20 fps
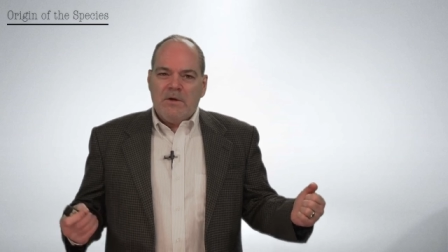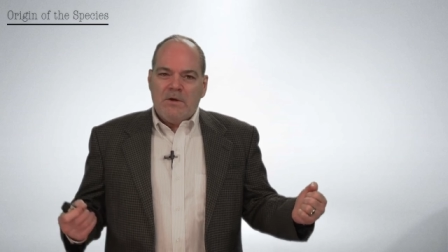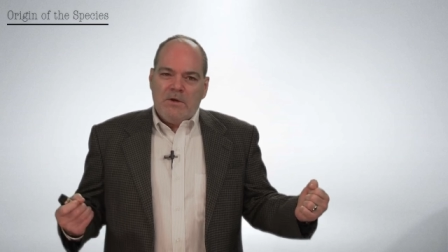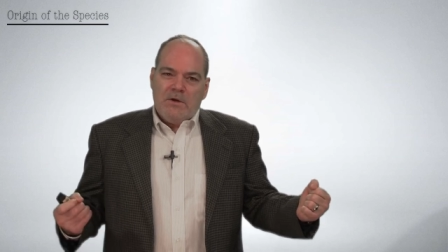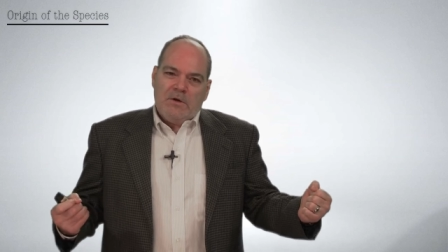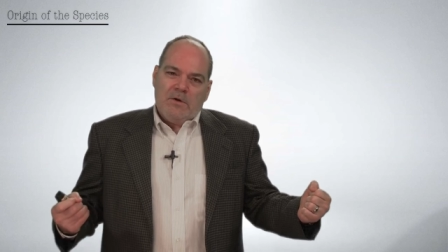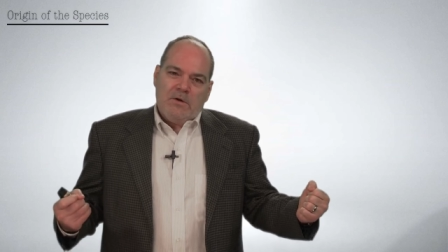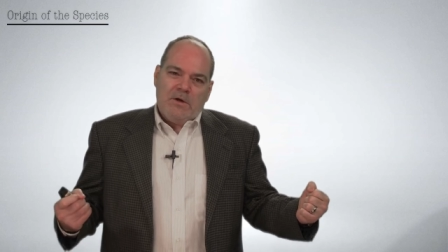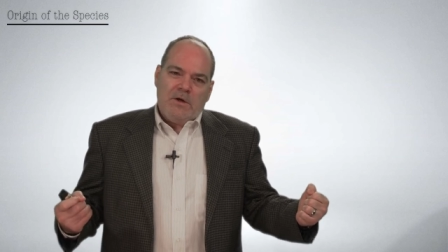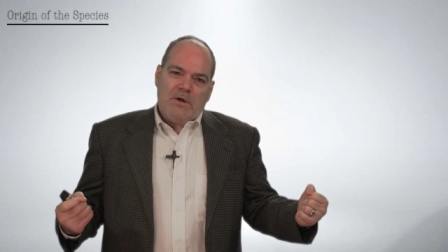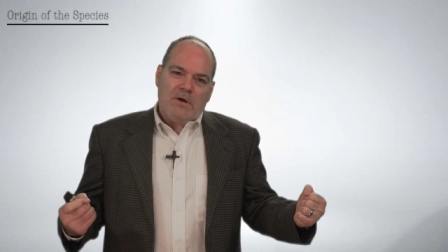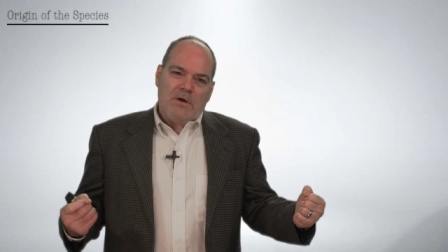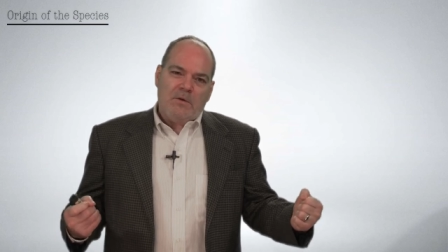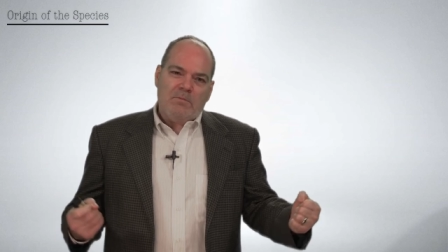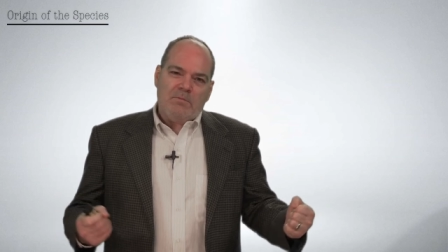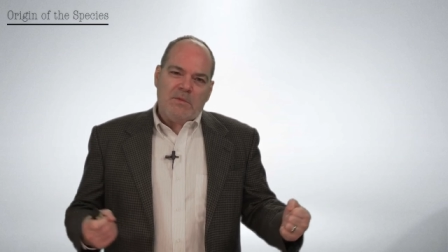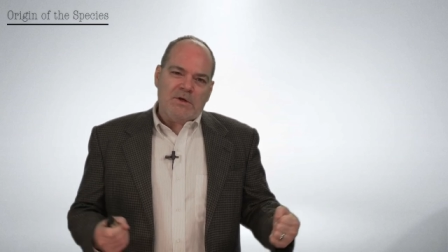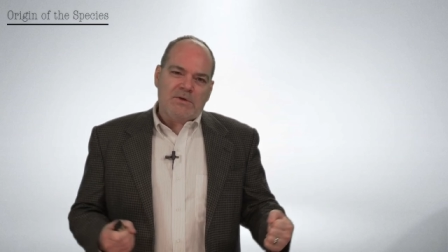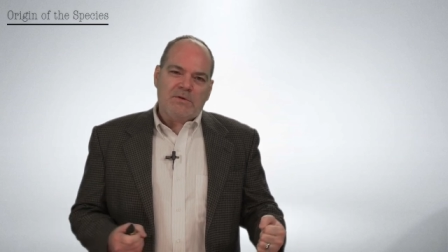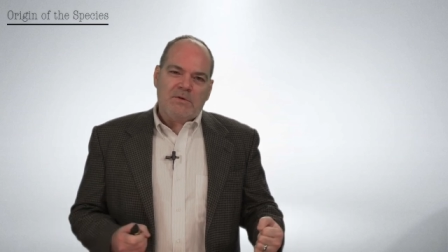you know, get all
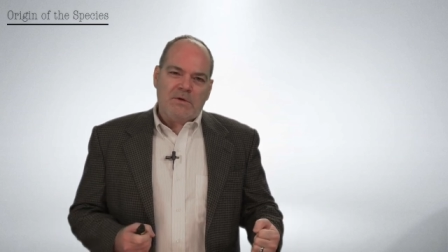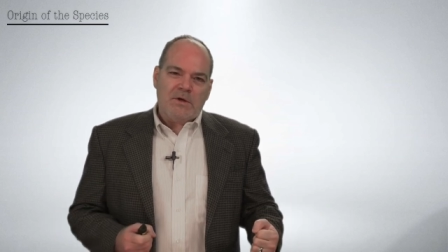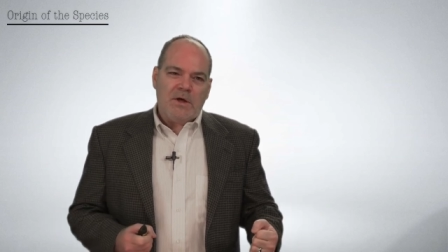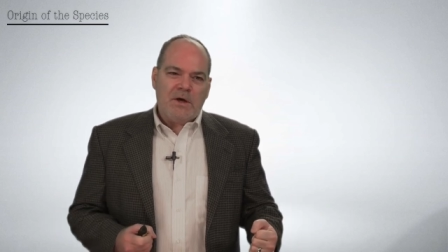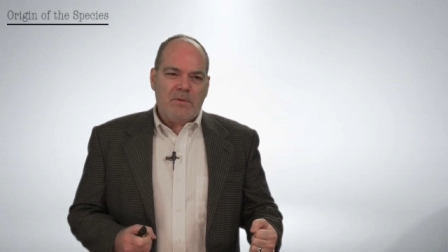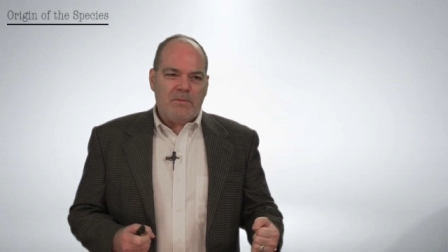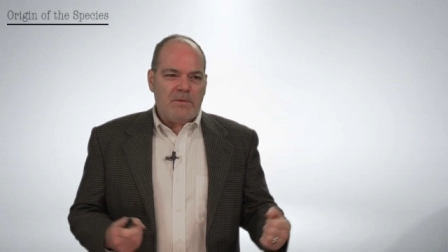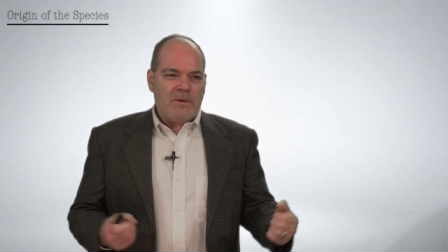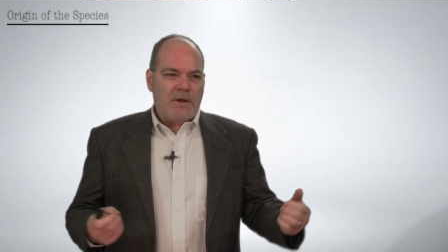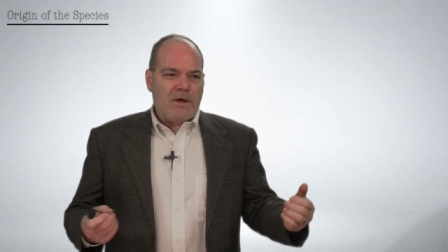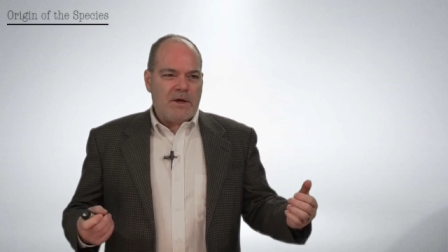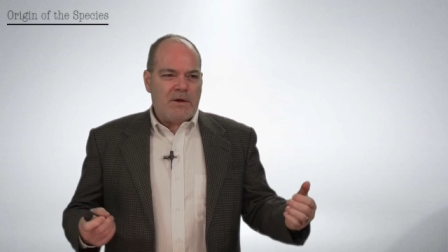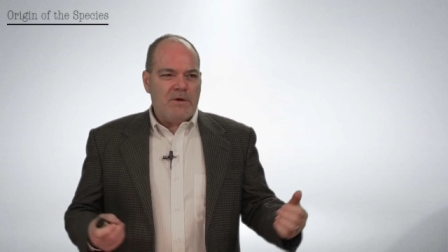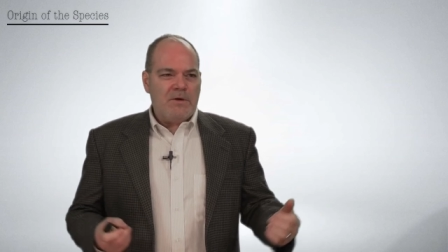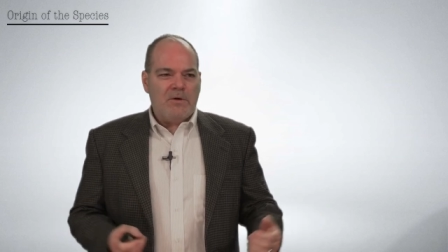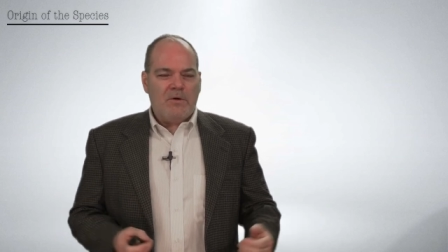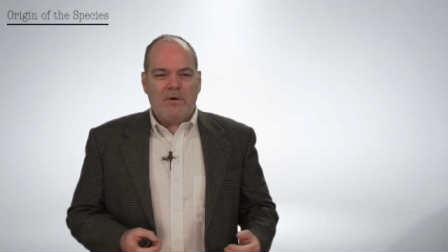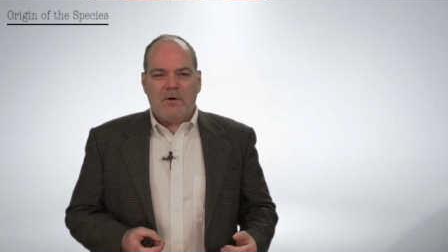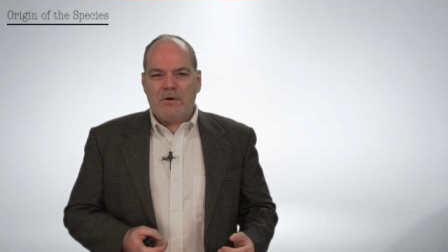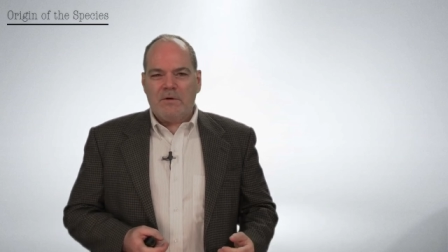muscled up like,
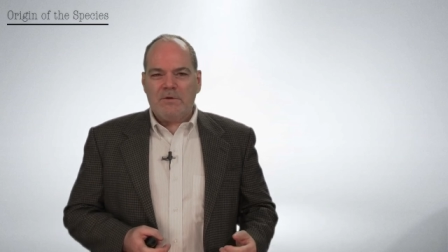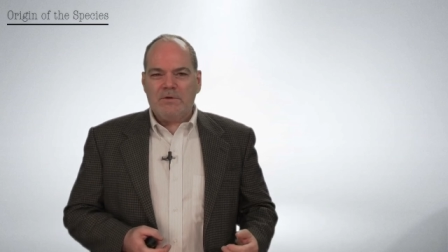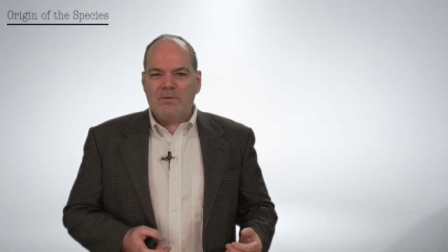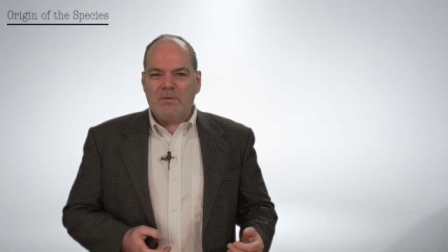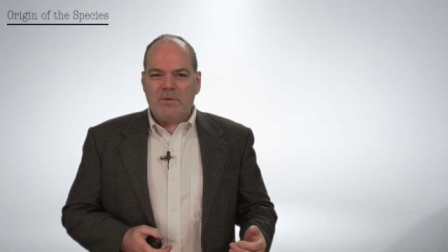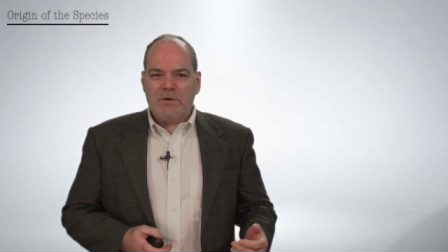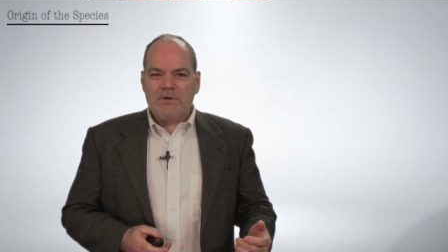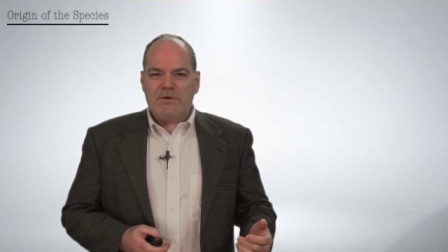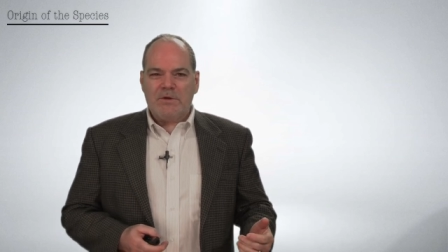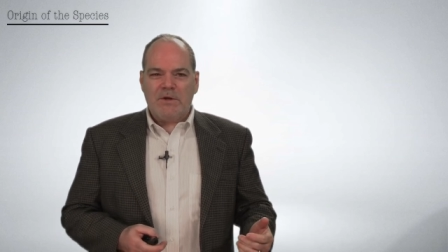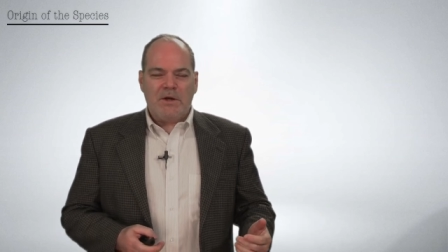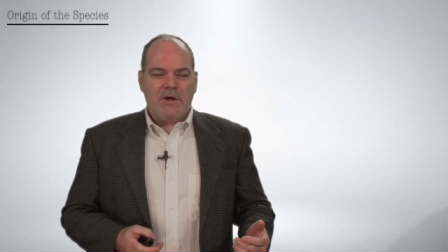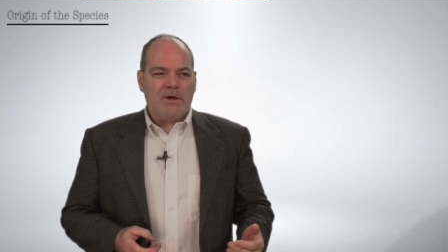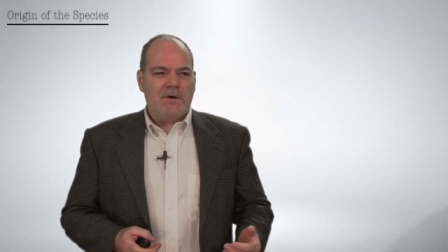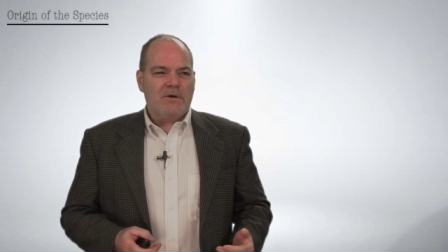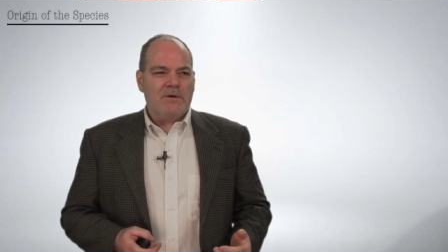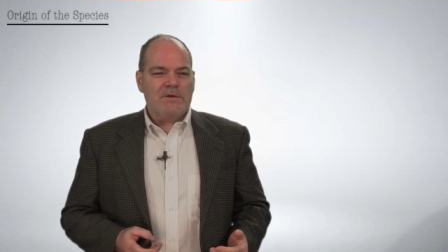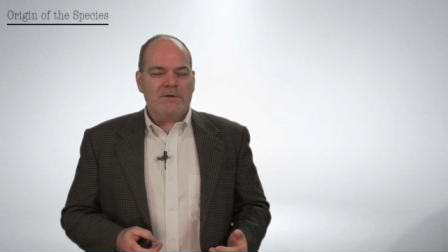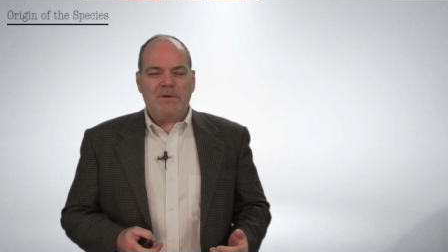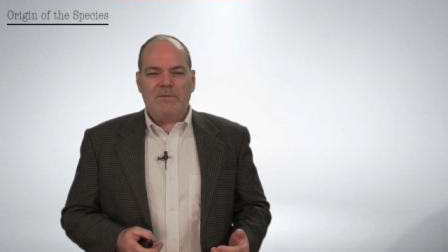you know, Arnold
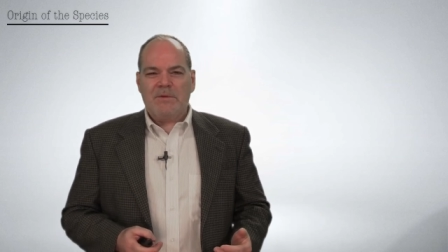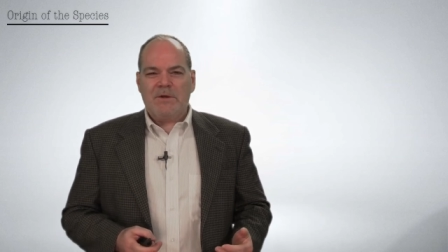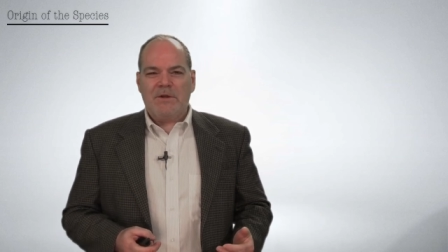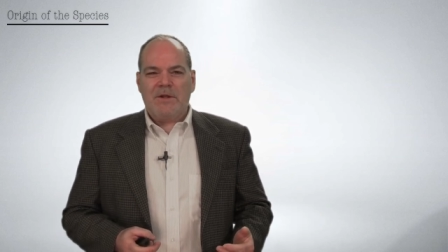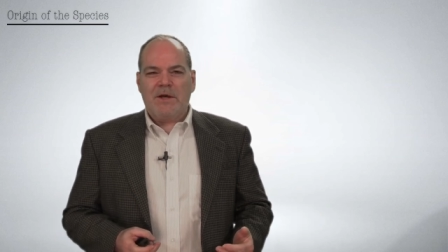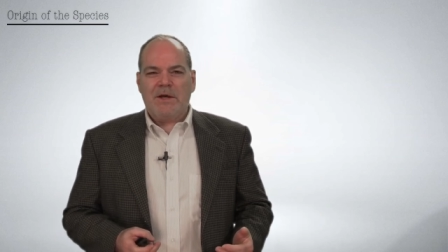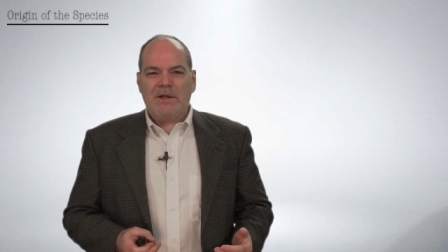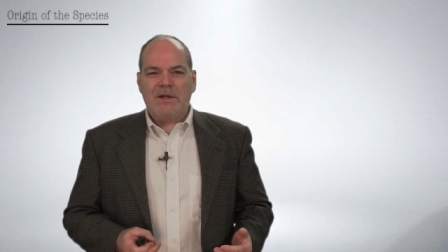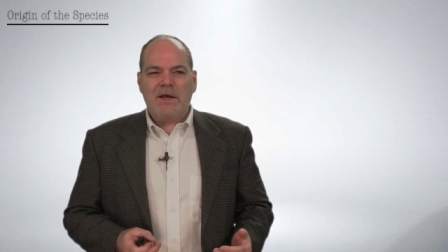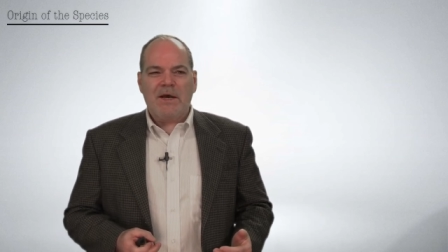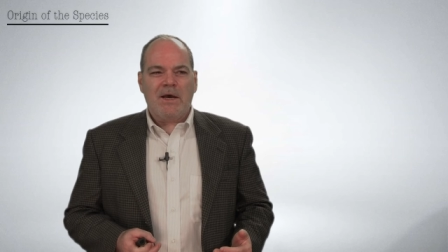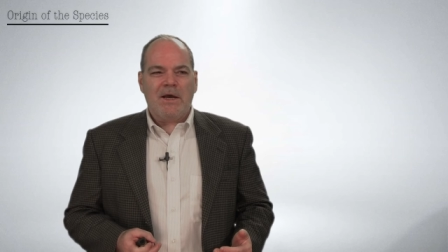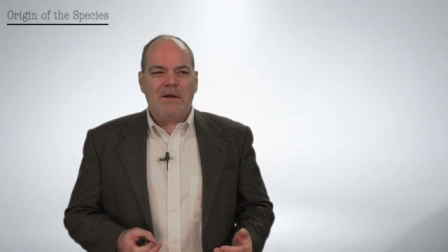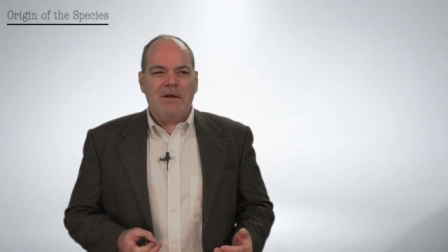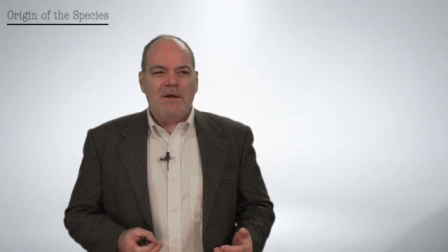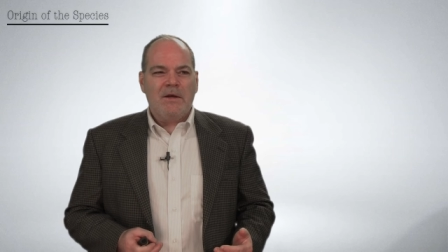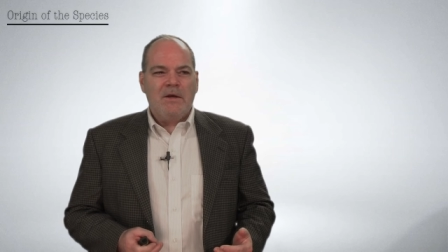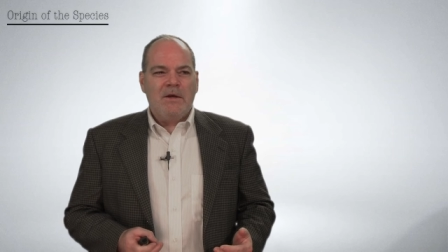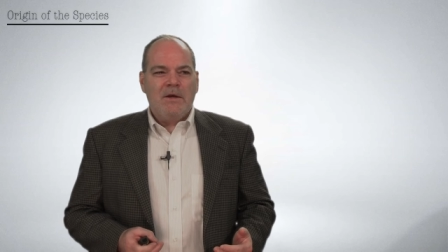Schwarzenegger or something like that.